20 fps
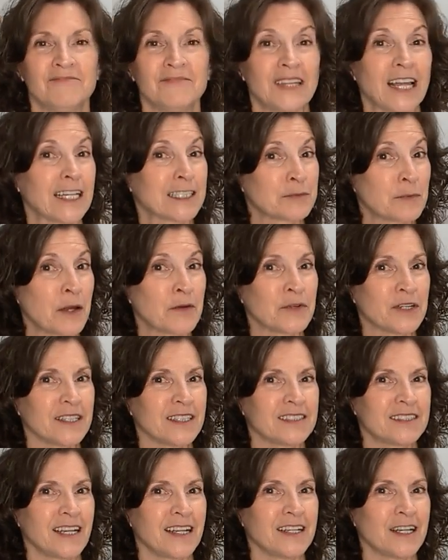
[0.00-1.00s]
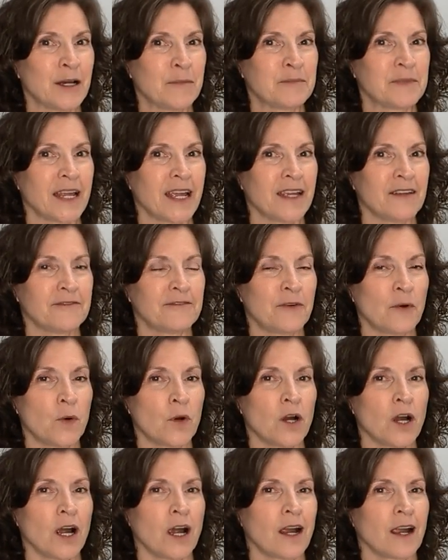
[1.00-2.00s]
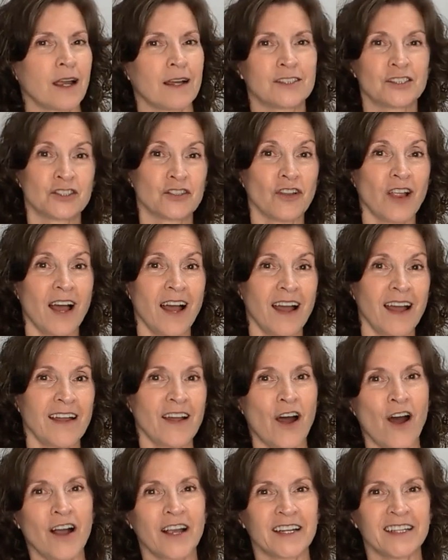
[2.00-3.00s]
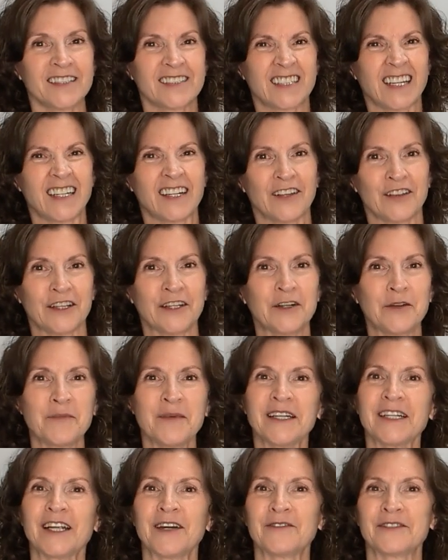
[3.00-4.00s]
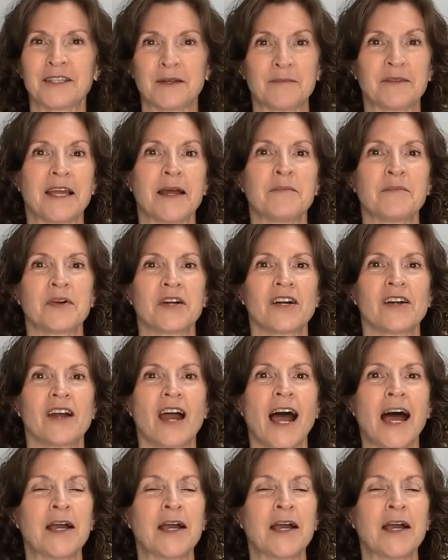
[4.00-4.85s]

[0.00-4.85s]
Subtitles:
That's my real estate update for July, August, and a little bit of September.